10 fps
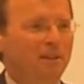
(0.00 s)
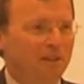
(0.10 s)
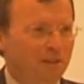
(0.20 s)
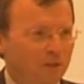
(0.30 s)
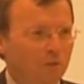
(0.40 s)

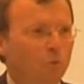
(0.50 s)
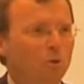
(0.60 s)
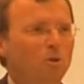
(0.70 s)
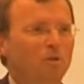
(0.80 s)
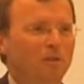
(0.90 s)
that in the
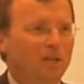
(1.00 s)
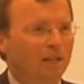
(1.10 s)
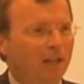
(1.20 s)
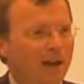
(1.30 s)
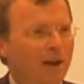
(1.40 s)
world of the
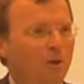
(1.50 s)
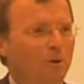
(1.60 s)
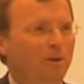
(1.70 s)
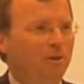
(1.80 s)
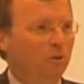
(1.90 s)
cloud,